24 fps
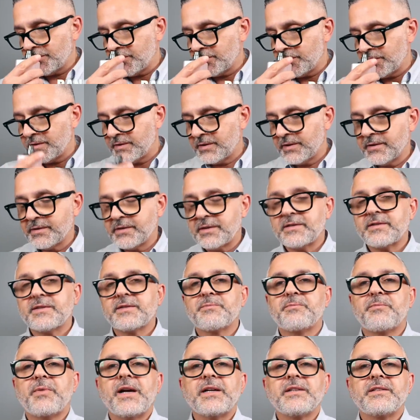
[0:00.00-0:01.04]
So this is a
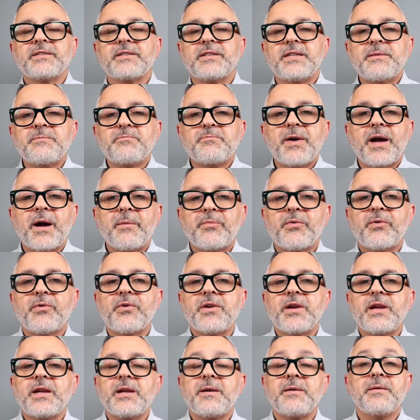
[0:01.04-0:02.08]
spicy,
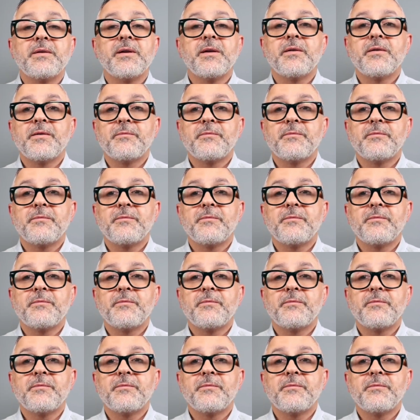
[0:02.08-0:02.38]
peppery